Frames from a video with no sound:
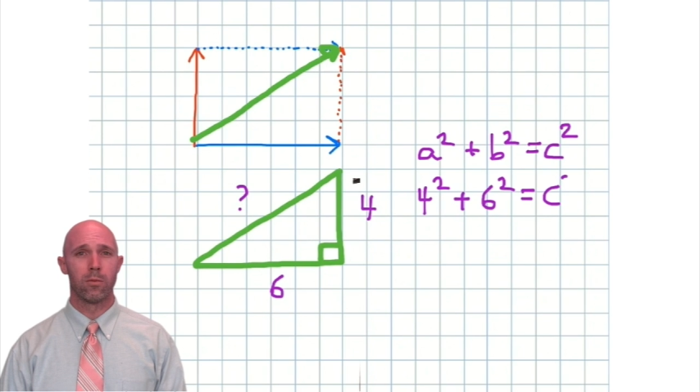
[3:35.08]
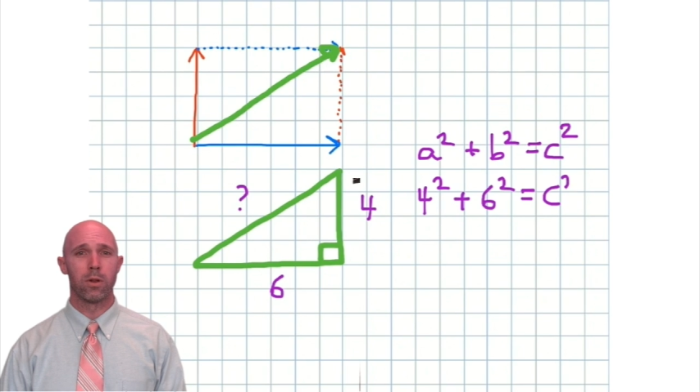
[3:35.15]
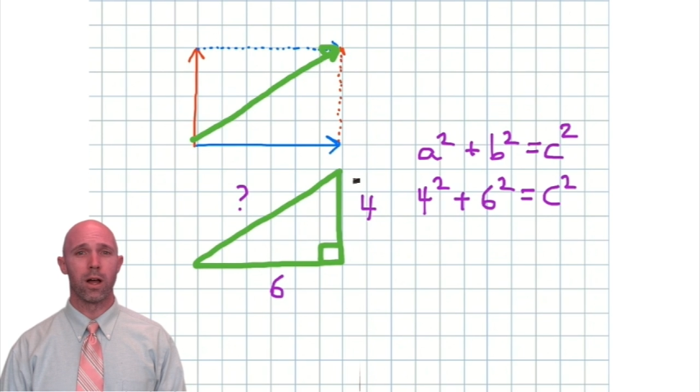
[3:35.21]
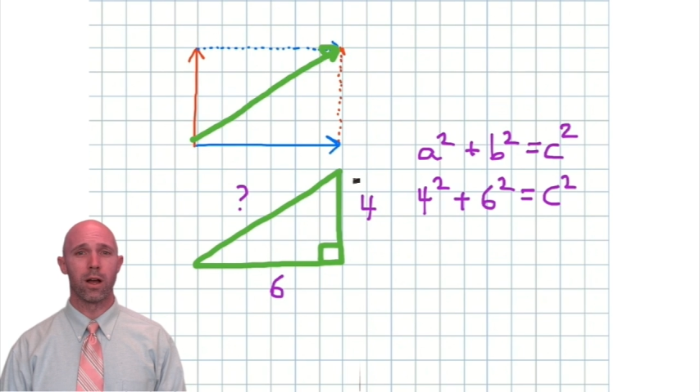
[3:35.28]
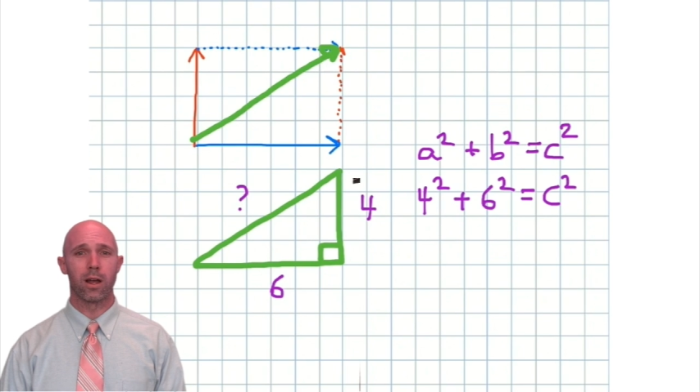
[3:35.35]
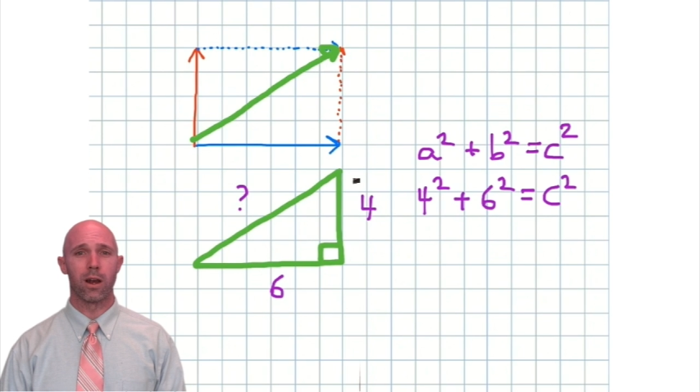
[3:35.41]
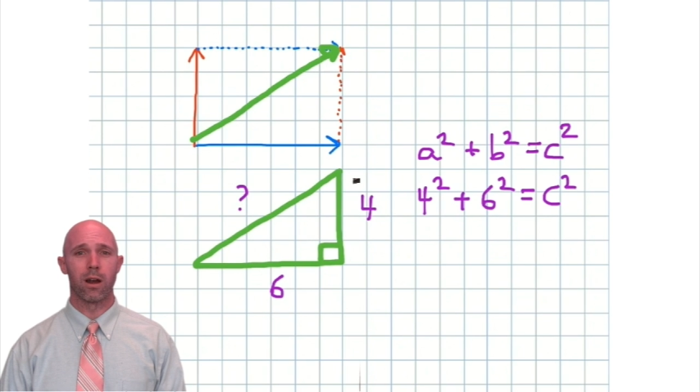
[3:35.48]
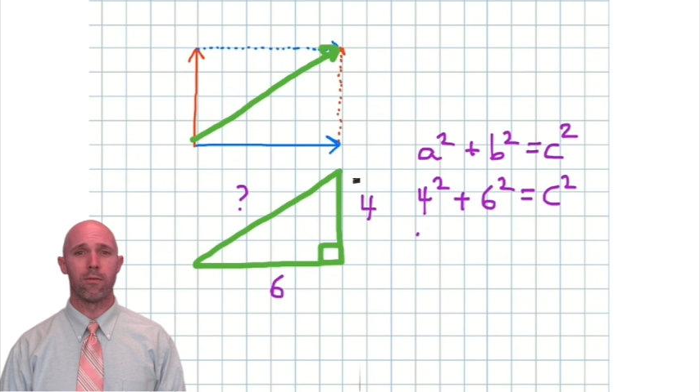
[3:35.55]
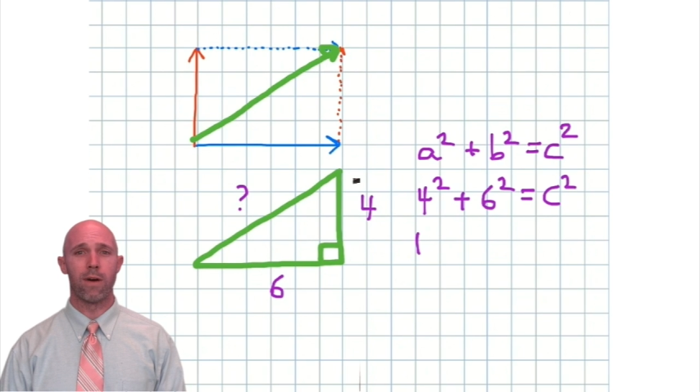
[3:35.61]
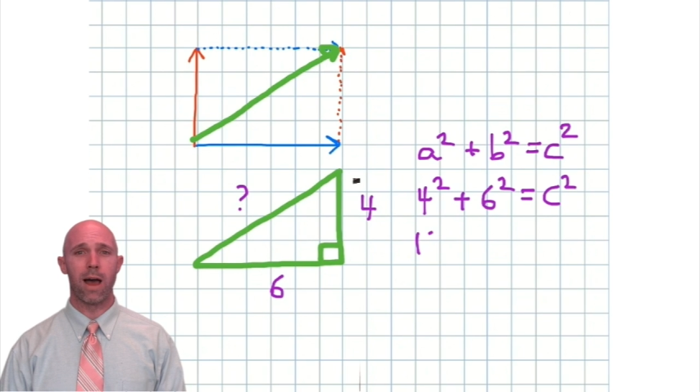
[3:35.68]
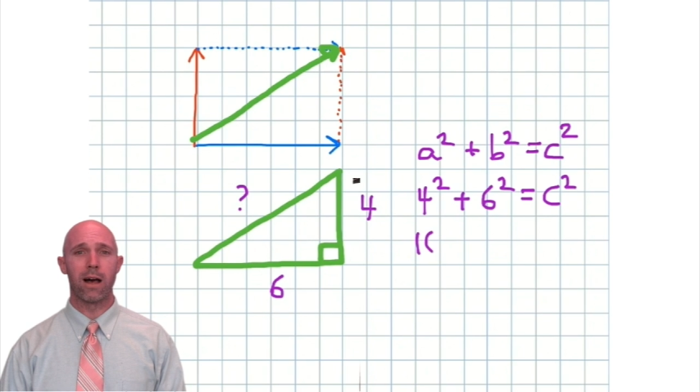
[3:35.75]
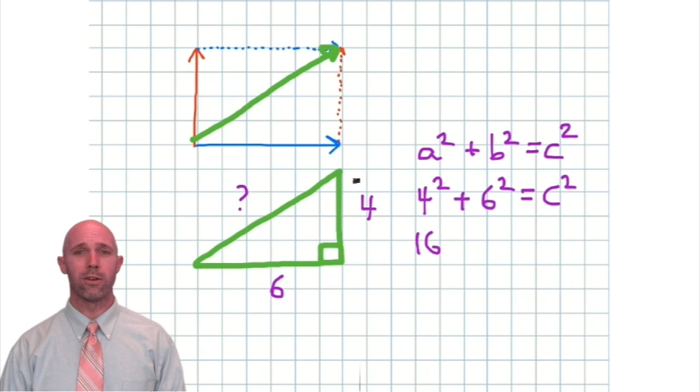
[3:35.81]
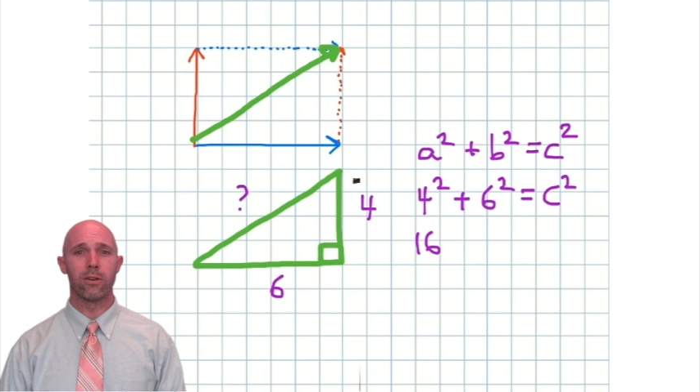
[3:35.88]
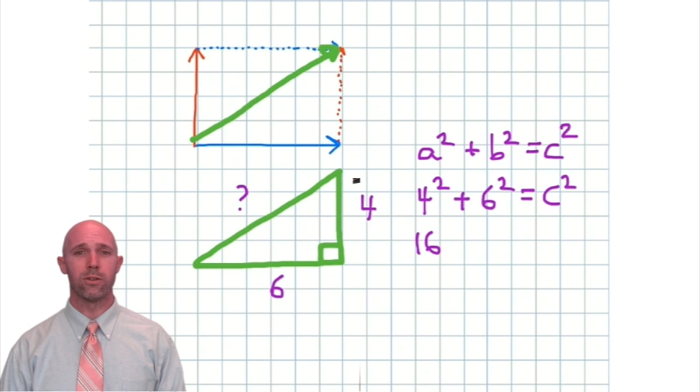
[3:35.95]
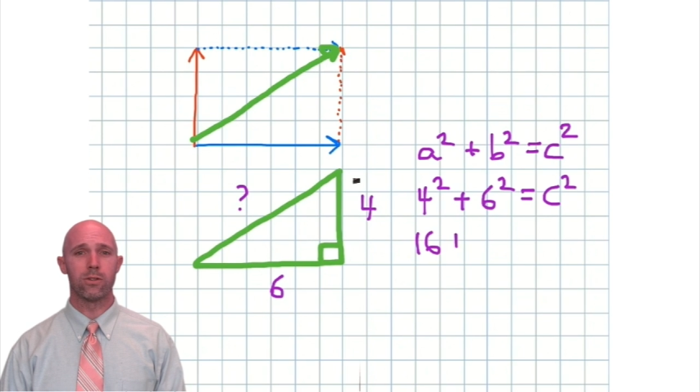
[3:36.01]
Plug in our
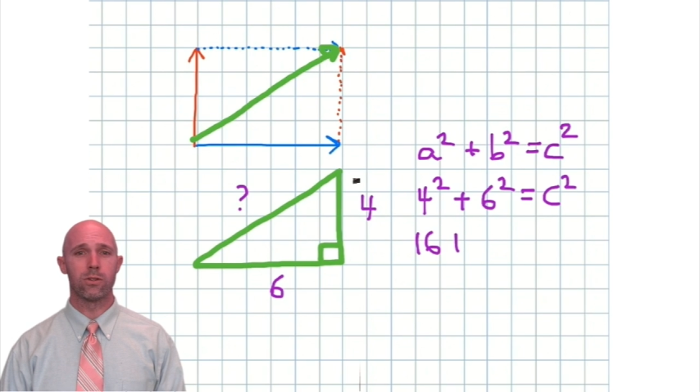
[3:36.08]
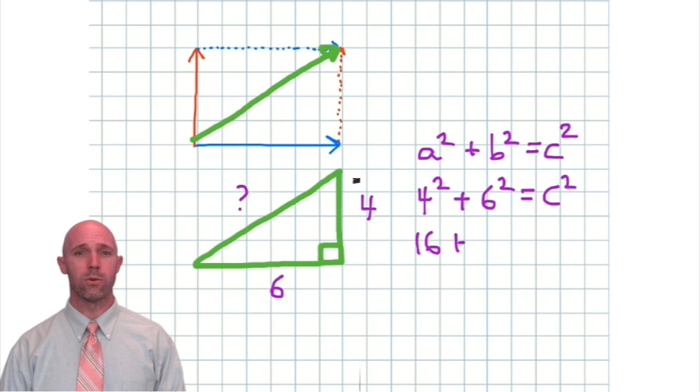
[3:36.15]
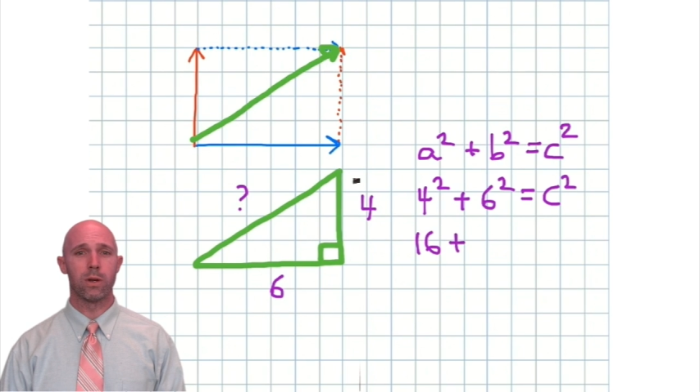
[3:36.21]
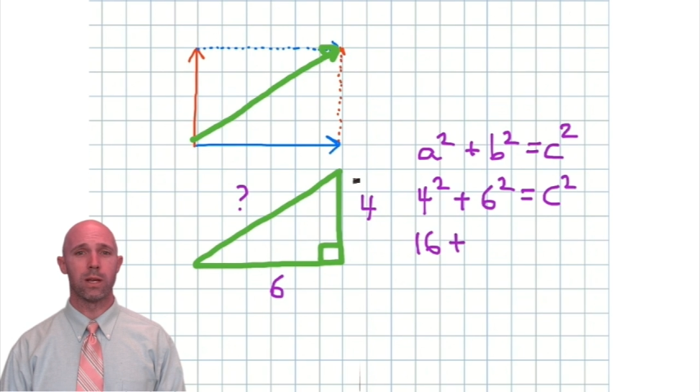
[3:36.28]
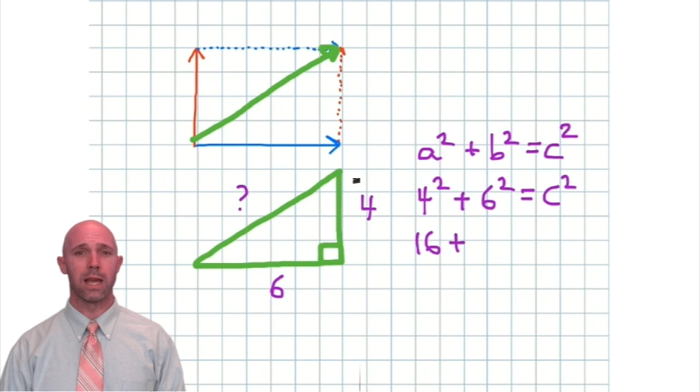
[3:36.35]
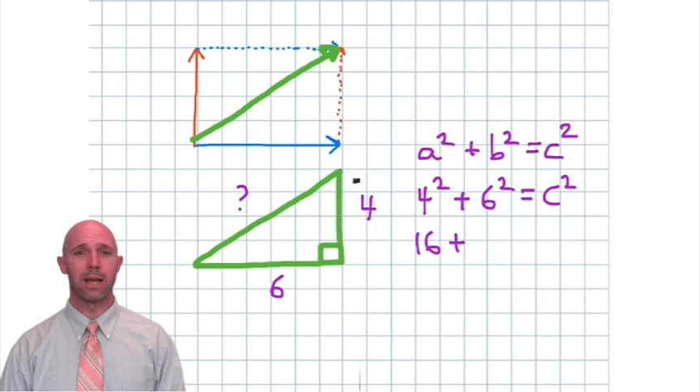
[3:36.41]
values, we